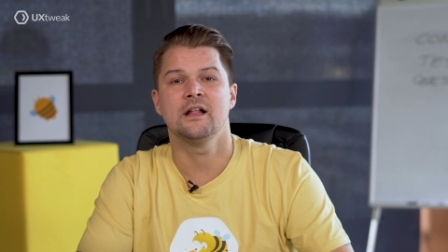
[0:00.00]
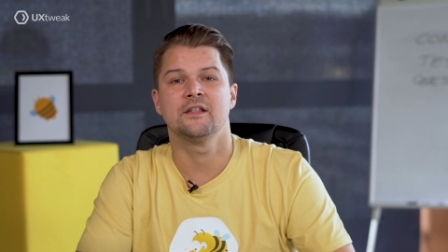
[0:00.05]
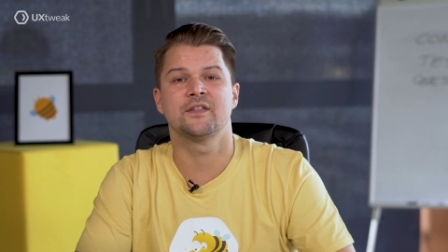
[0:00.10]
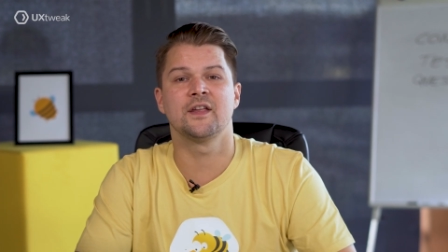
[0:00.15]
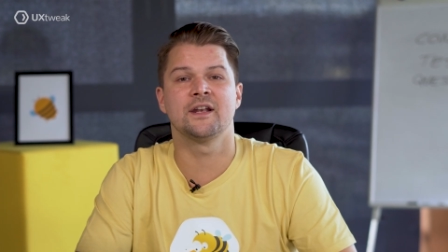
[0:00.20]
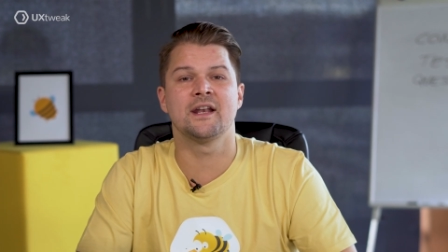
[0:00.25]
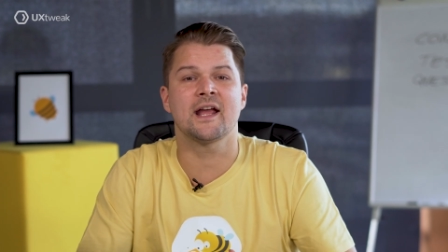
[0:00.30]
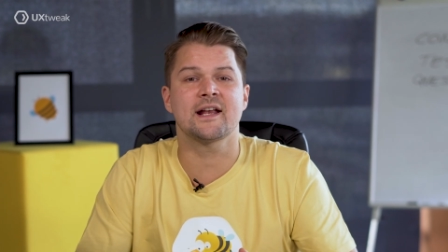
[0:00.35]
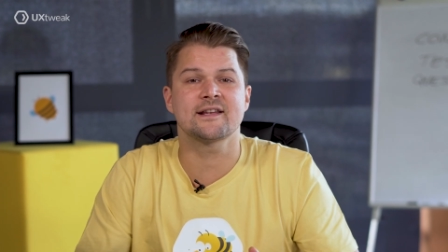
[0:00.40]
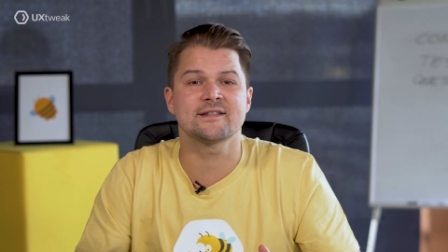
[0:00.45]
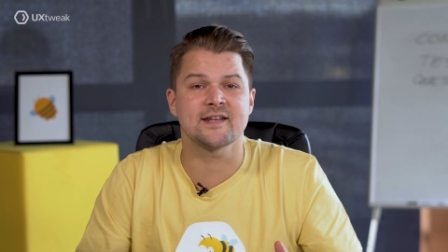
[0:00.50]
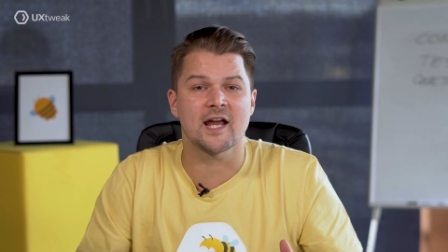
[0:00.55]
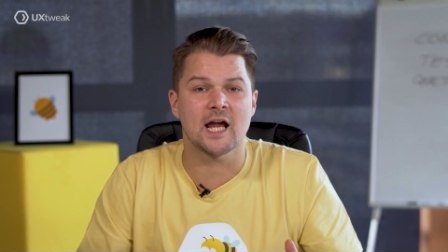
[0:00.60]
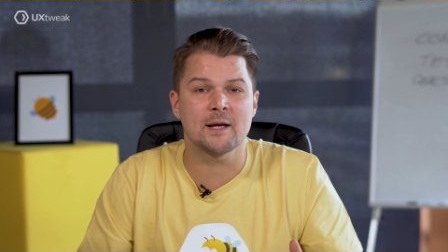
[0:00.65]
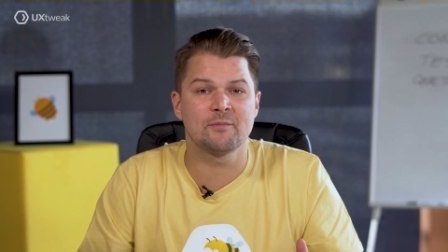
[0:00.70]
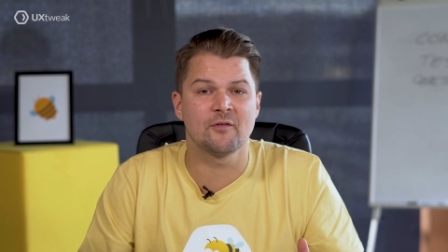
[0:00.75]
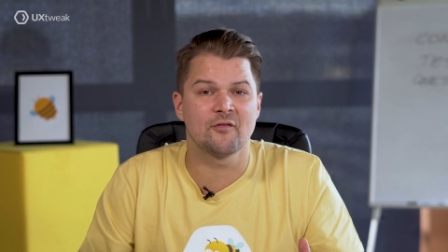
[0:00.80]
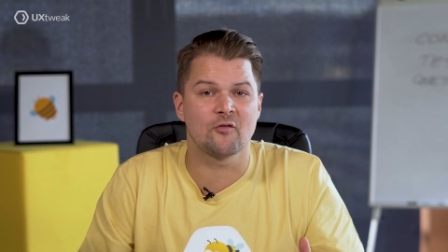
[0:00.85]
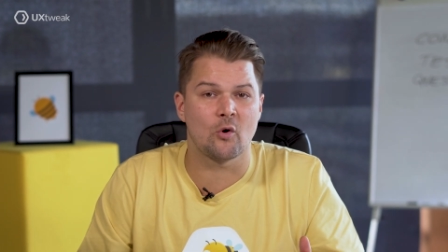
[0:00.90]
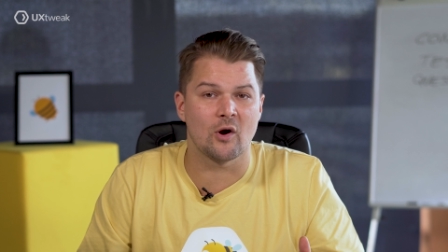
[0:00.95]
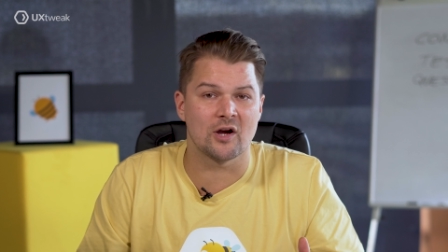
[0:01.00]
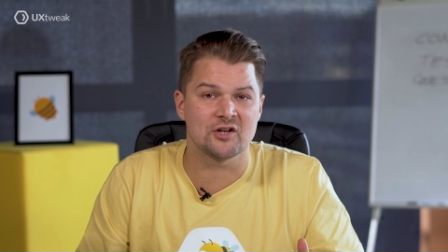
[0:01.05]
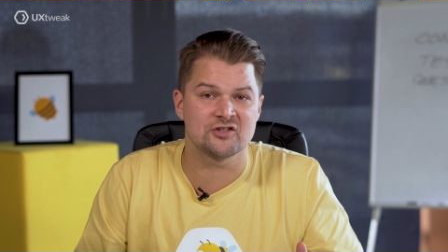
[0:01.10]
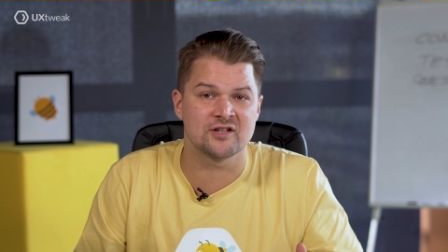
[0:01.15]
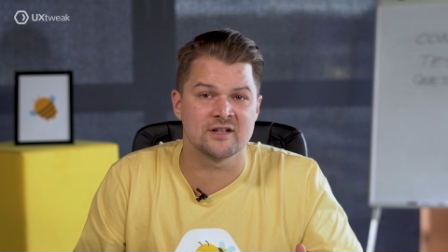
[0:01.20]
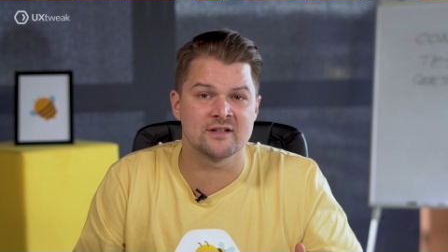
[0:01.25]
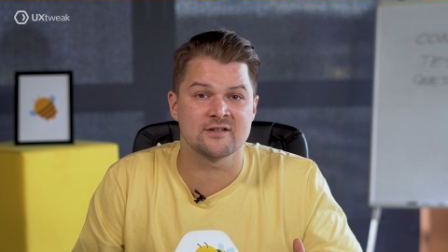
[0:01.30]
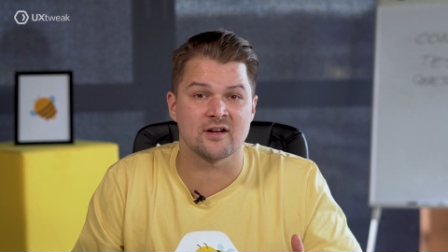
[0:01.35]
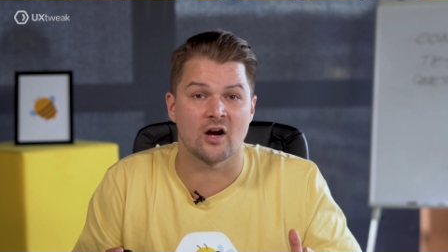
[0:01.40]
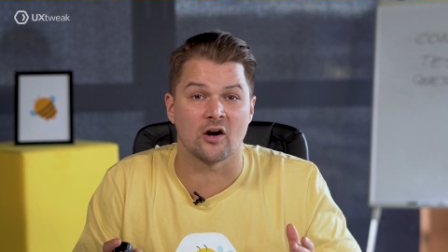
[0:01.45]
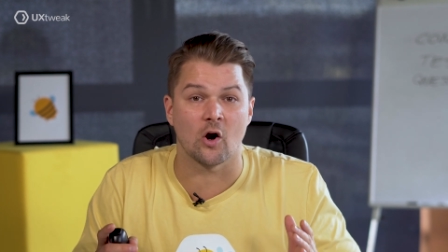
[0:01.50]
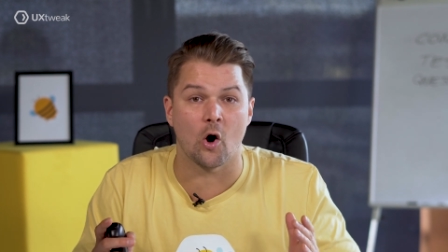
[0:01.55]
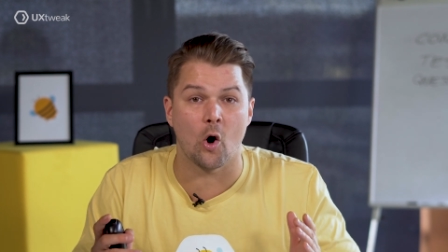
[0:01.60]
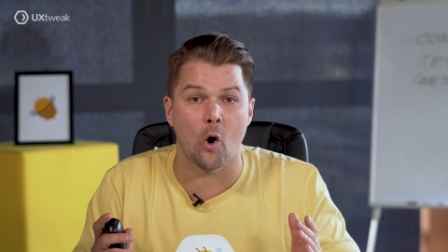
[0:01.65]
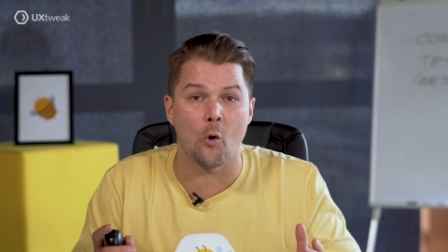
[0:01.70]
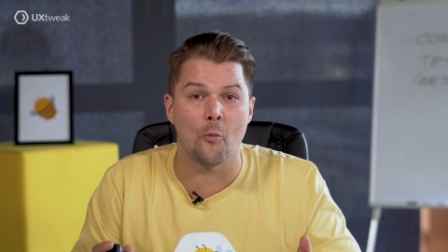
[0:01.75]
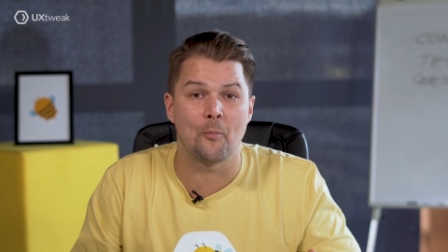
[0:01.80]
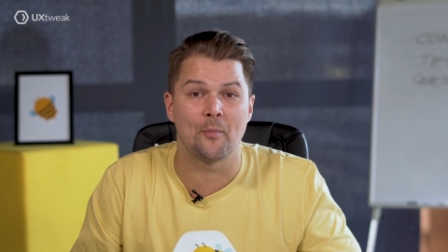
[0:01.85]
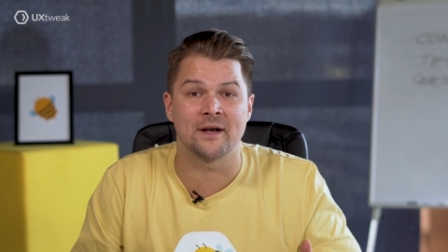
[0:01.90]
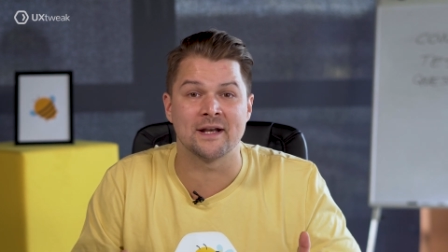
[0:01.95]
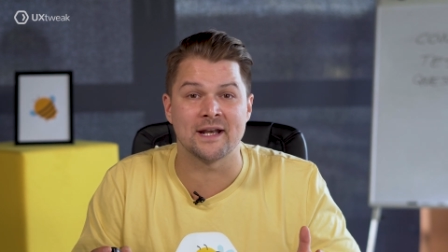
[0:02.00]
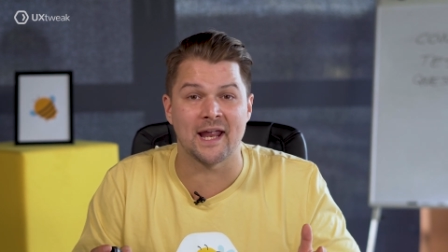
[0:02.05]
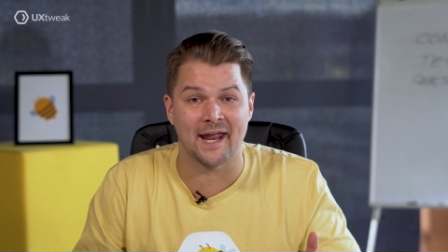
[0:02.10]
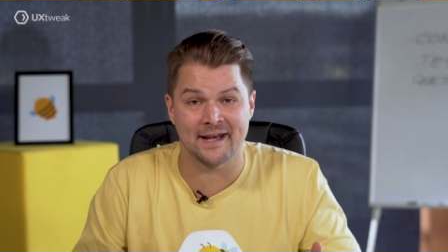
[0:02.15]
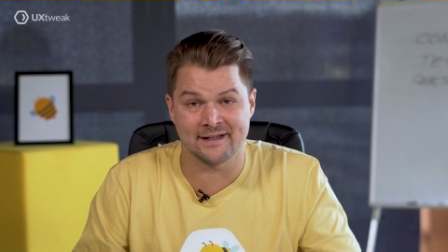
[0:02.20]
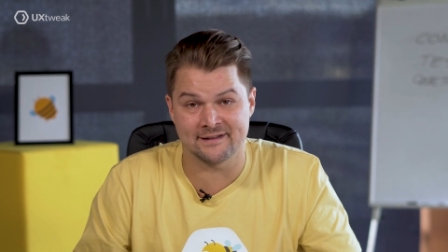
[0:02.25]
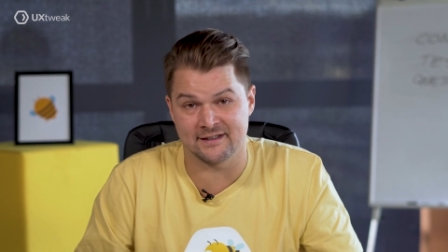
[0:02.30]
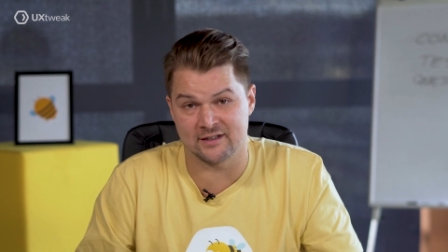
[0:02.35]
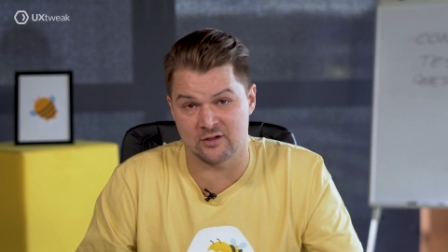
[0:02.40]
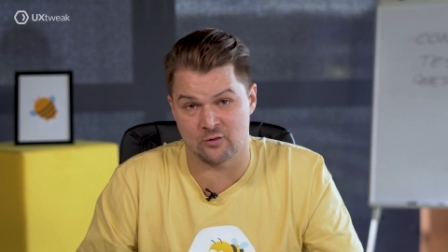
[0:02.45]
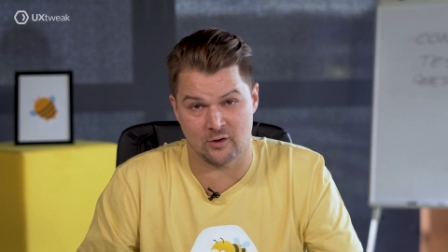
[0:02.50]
The next type of questions are open-ended